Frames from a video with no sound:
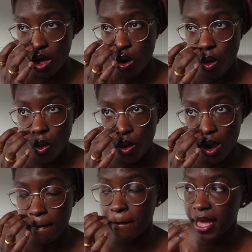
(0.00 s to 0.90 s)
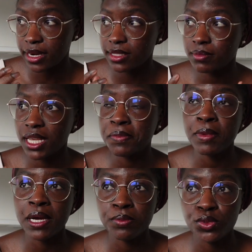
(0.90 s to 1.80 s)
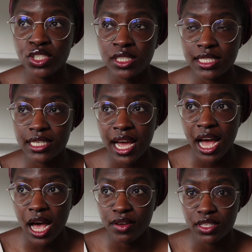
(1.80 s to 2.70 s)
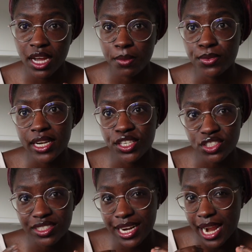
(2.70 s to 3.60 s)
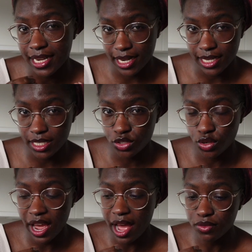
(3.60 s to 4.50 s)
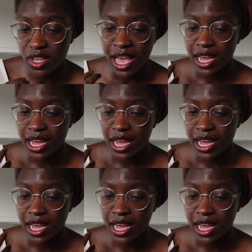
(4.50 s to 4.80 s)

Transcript: or better, sometimes my kombucha doesn't have the carbonation that I need it to have,